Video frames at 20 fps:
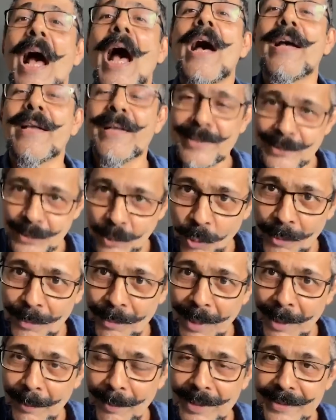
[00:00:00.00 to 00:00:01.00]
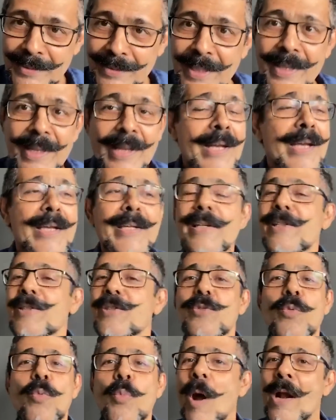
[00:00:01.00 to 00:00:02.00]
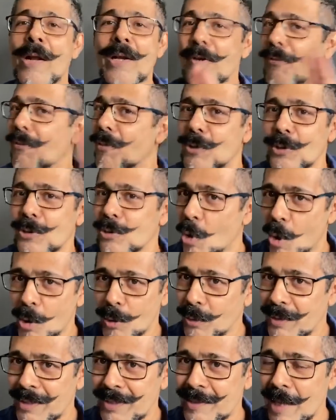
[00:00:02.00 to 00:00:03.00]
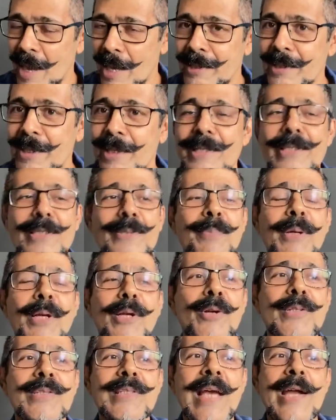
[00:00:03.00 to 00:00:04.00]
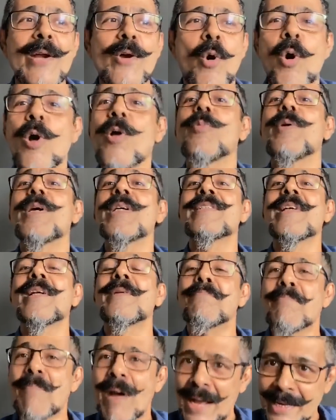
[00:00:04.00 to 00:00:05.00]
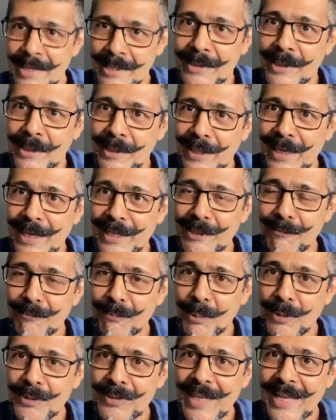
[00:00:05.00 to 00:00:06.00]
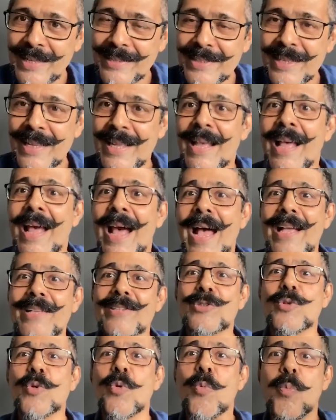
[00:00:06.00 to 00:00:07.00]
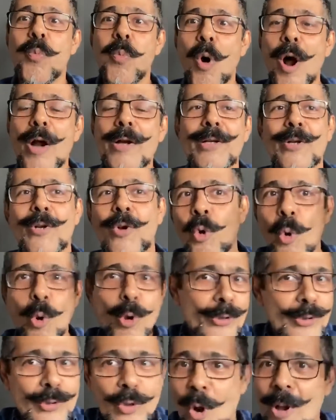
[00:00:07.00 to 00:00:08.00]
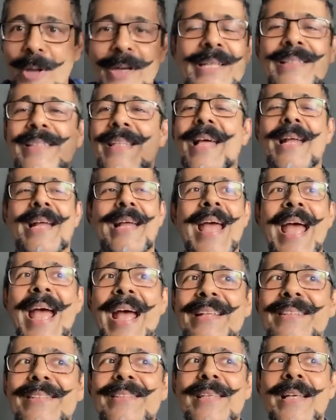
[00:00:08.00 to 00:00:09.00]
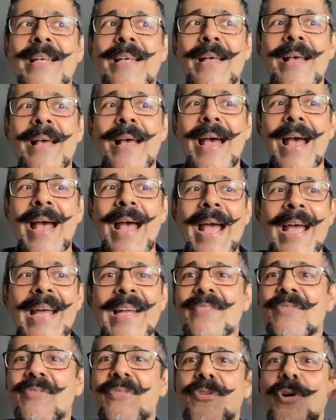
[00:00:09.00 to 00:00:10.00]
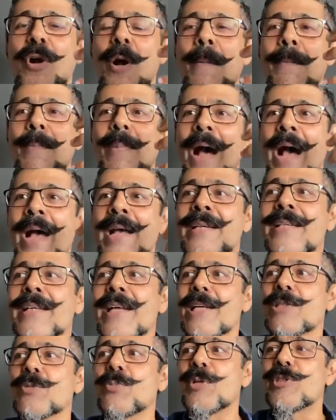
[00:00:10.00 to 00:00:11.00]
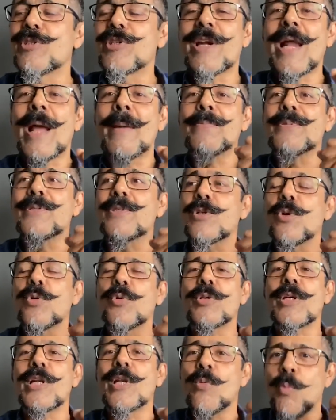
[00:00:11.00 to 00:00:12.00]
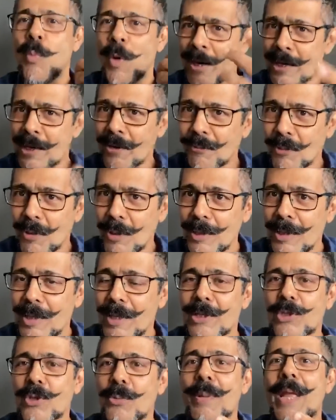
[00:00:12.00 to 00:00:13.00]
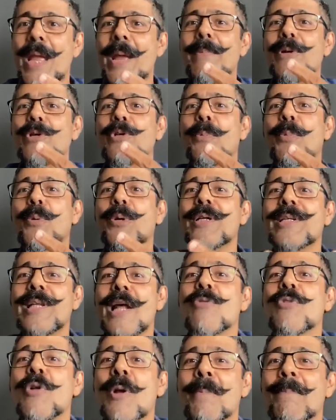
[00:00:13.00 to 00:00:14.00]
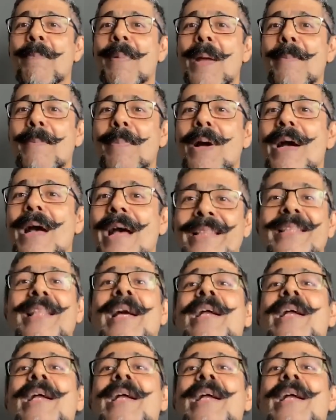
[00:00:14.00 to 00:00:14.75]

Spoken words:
are his own babies. It is wonderful to talk to designers because I always admire the creative process as to what goes on in their heads, and from ideas which are absolutely wonderful to be able to put it down on paper and